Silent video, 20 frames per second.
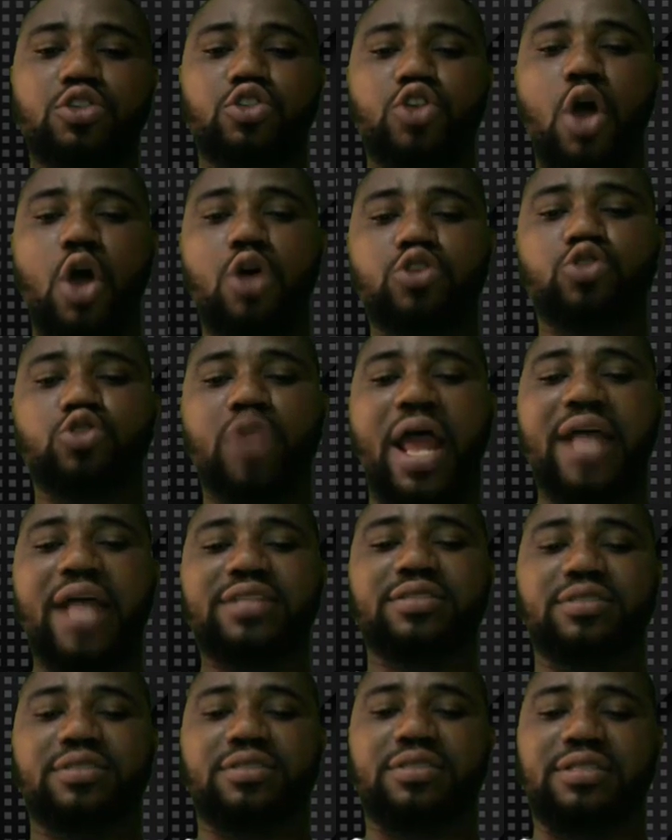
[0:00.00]
So
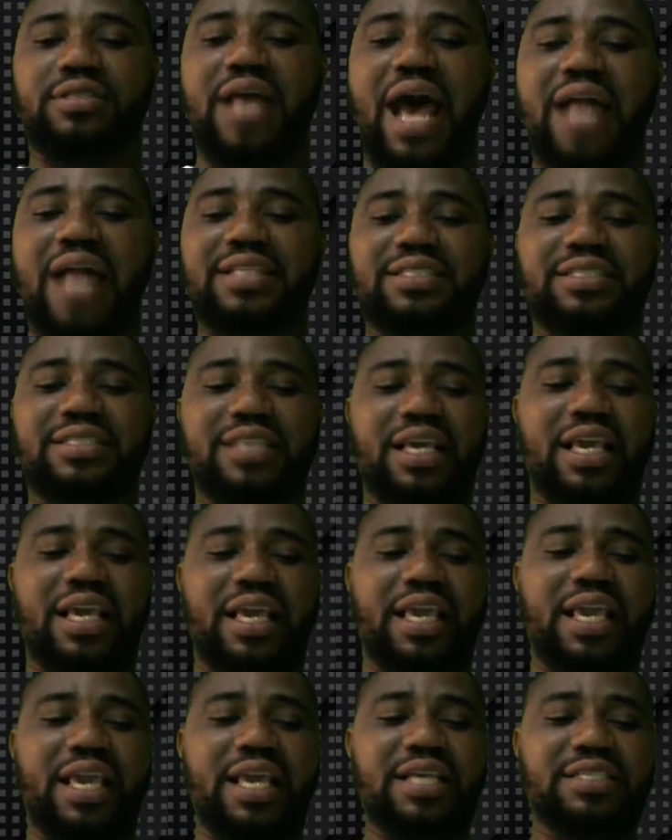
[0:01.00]
students, that
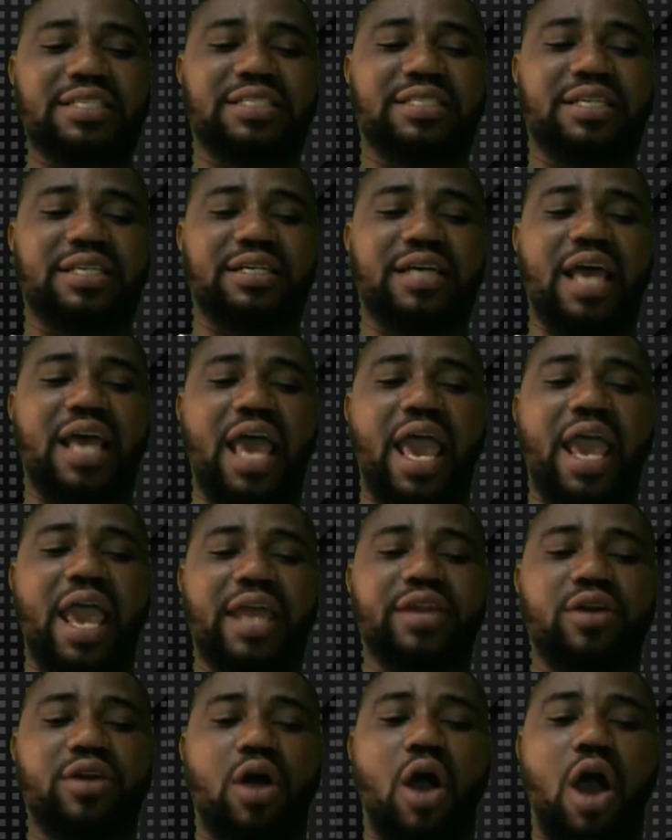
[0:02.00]
is the
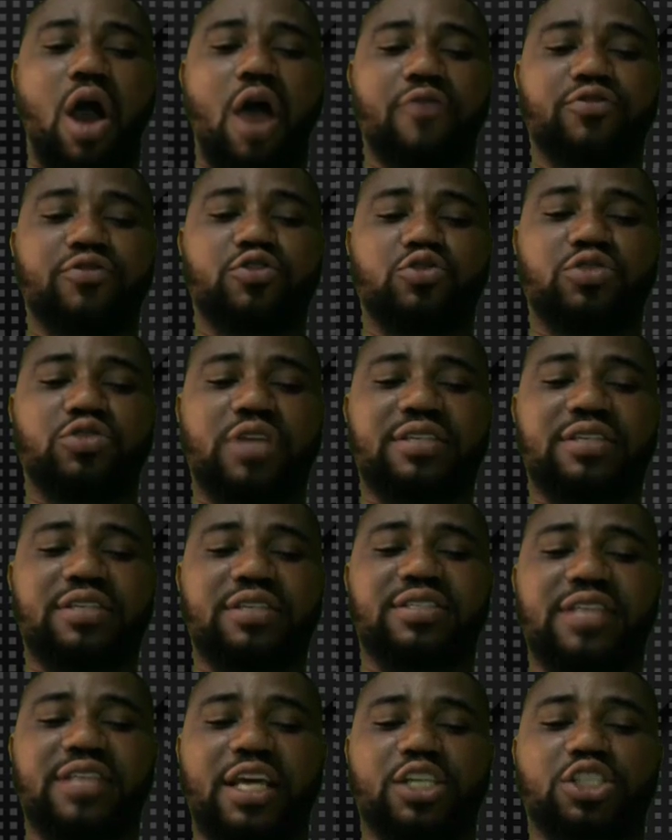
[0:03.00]
end of today's
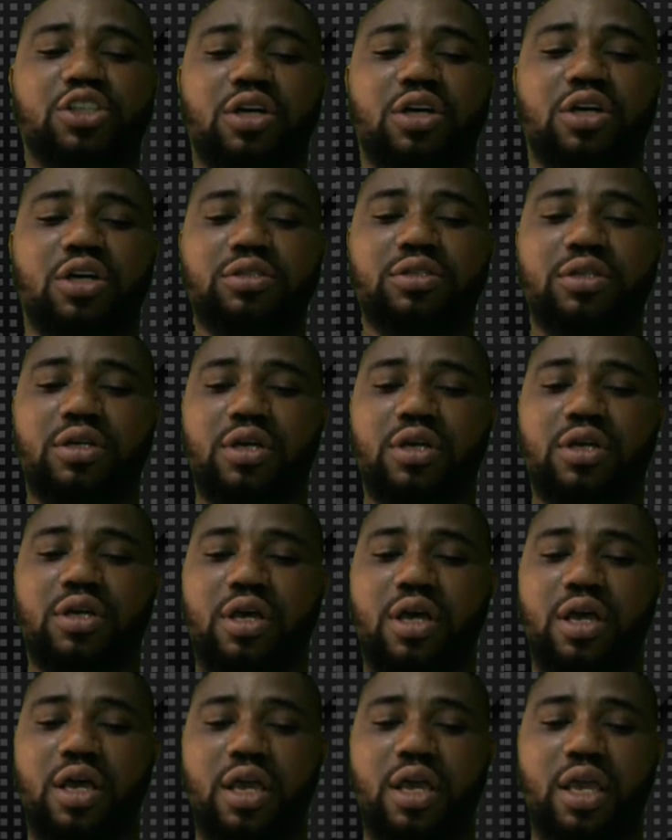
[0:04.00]
section
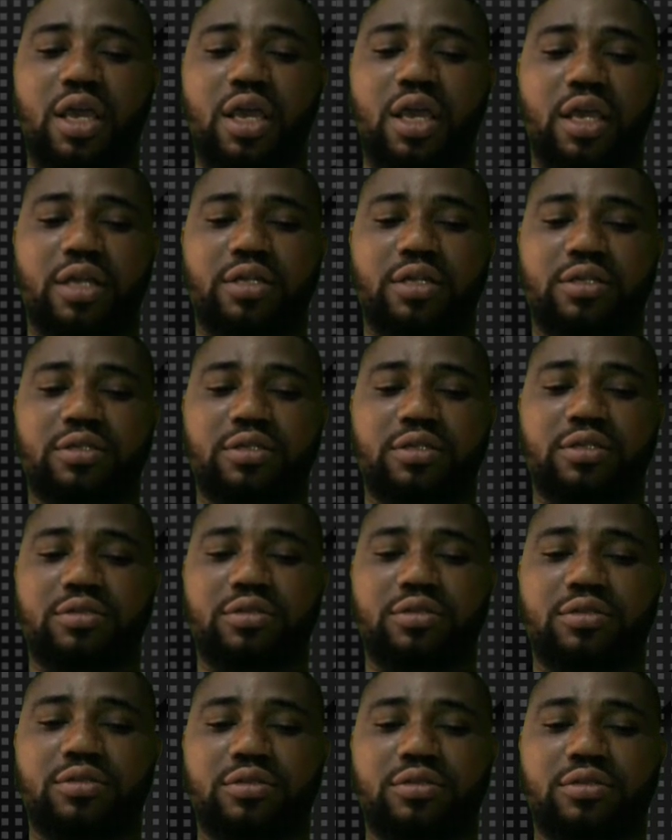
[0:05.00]
in
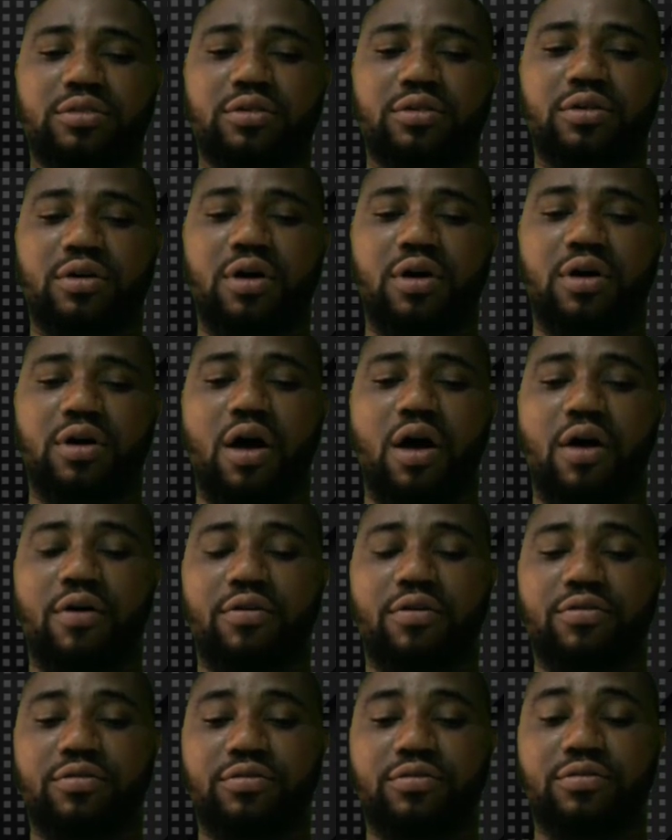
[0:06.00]

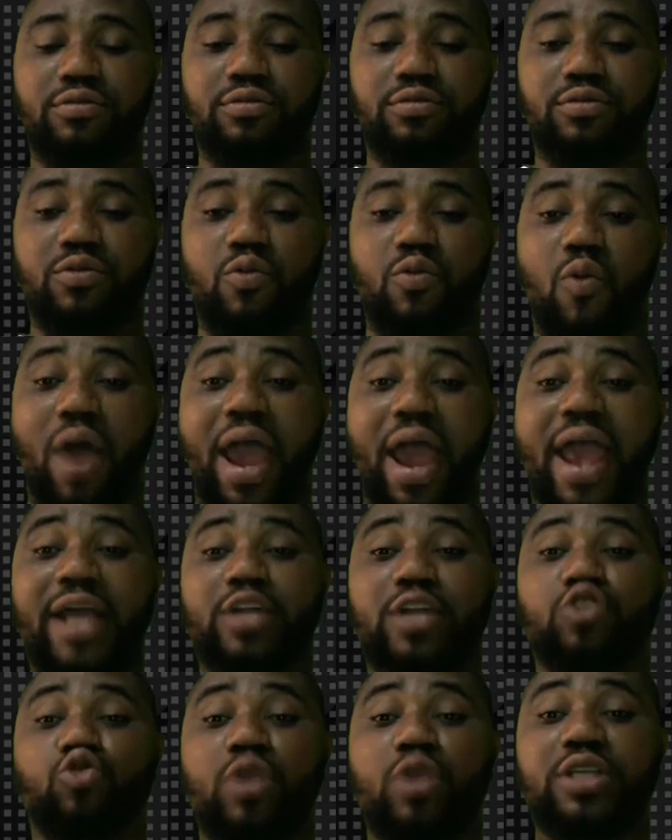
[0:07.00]
our
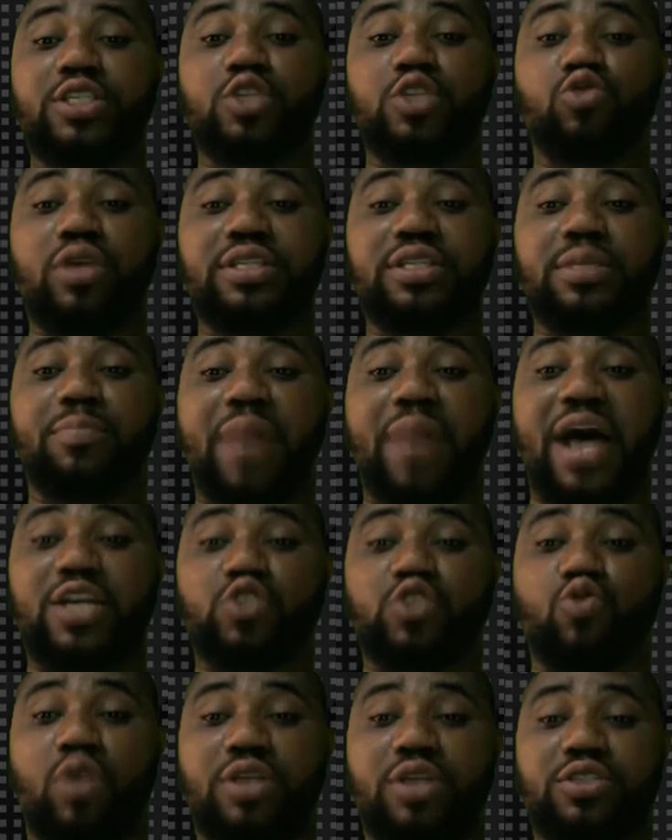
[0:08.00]
WAEC 2020
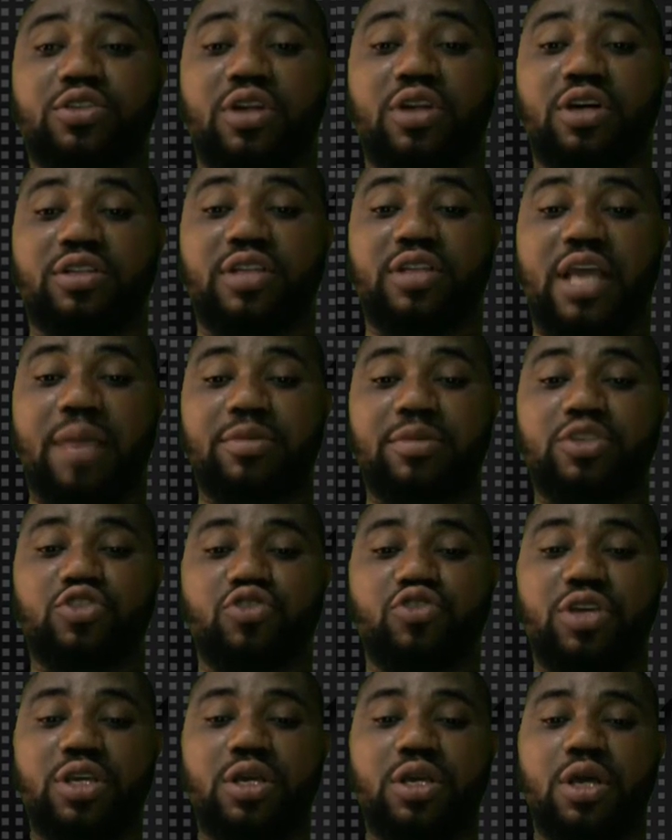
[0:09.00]
past question on
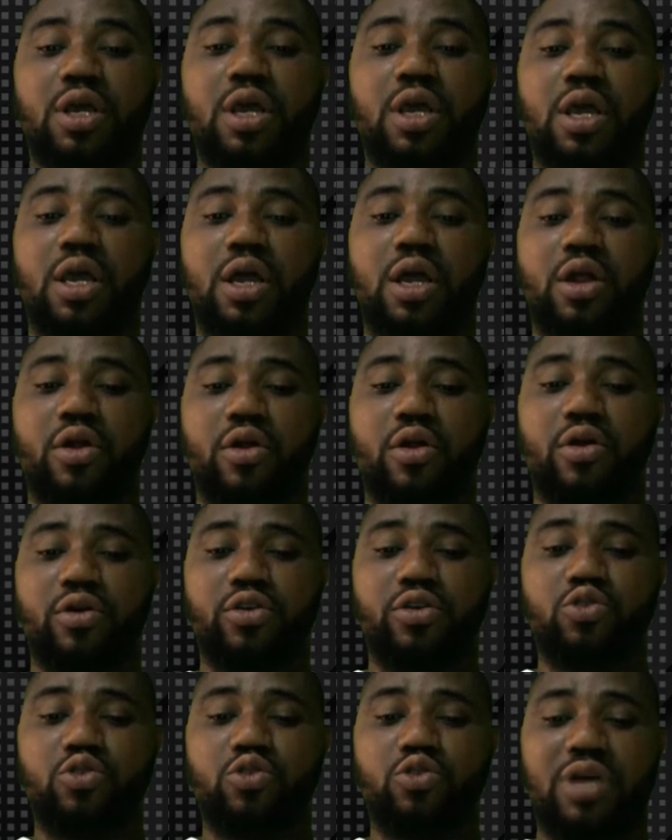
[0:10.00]
chemistry.
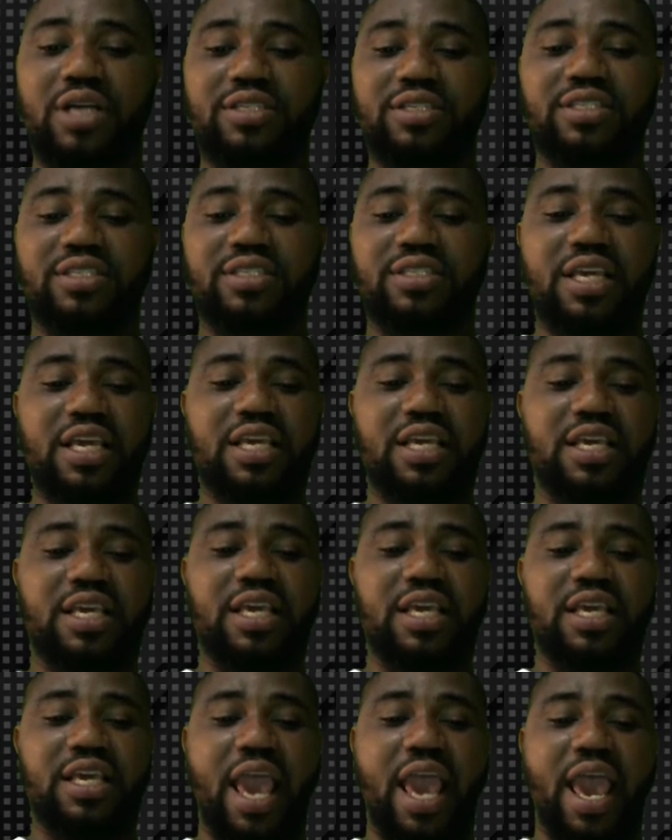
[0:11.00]
You can see
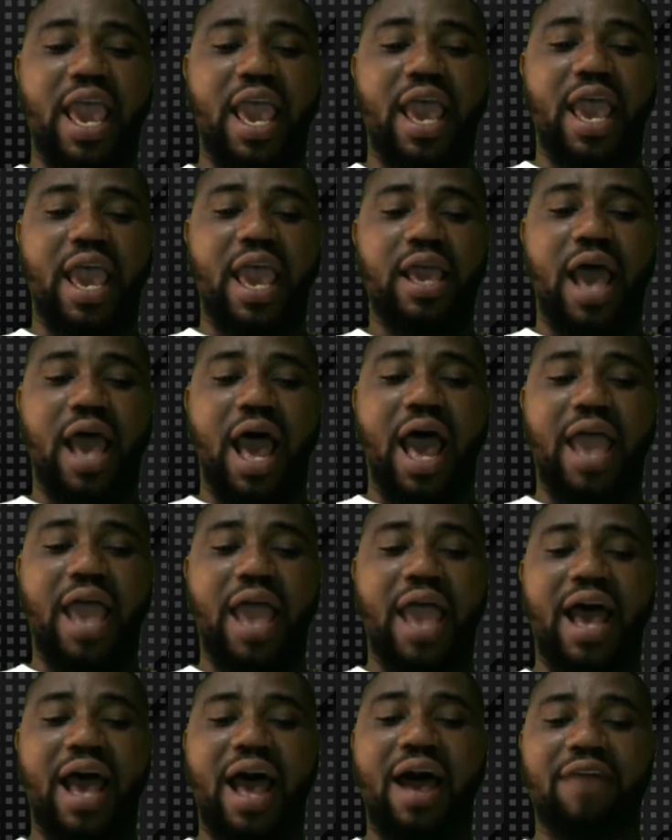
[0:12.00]
here I
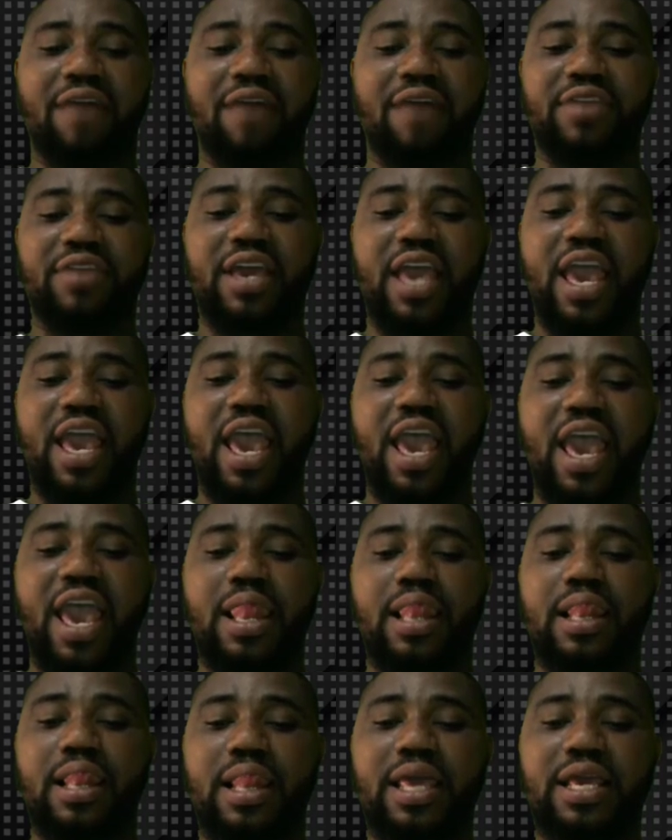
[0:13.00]
have
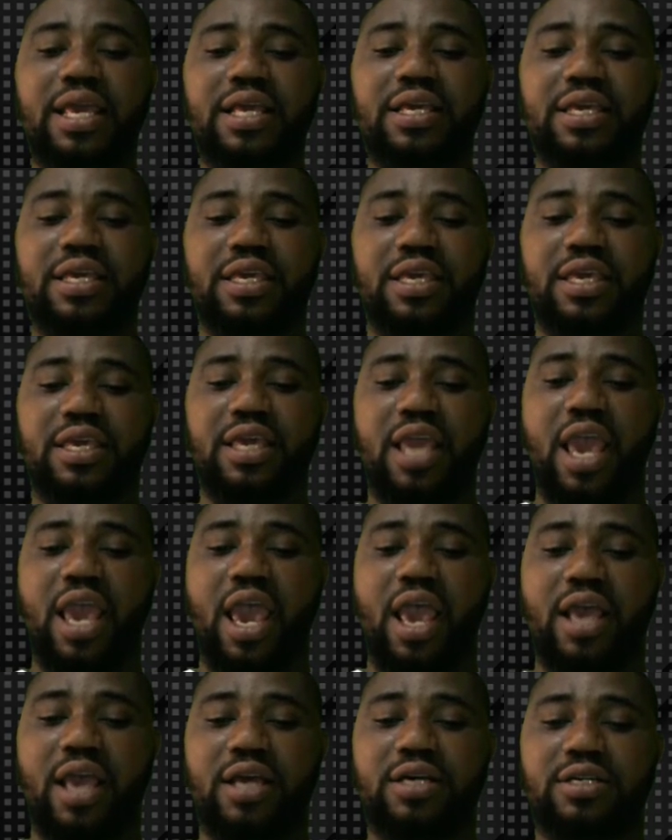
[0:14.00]
a link
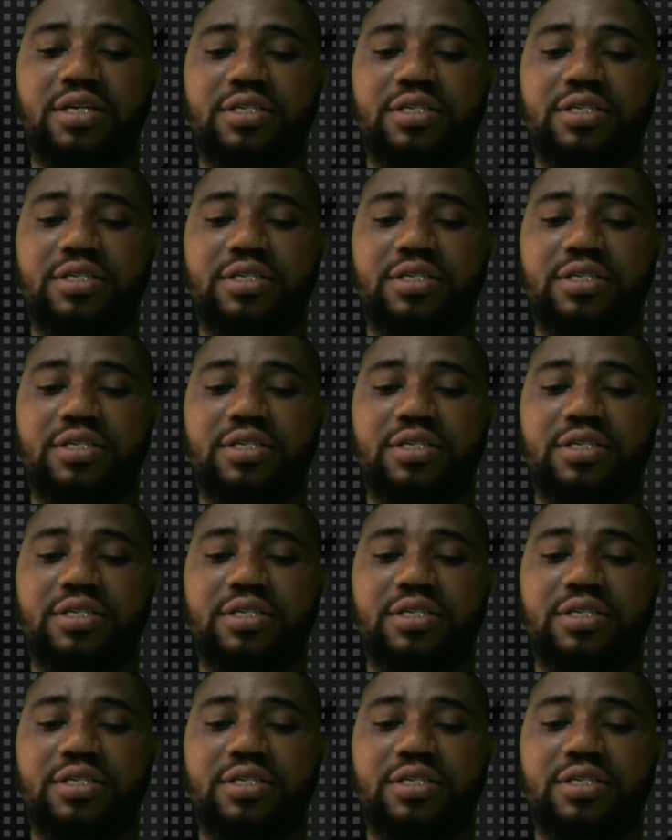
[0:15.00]
here.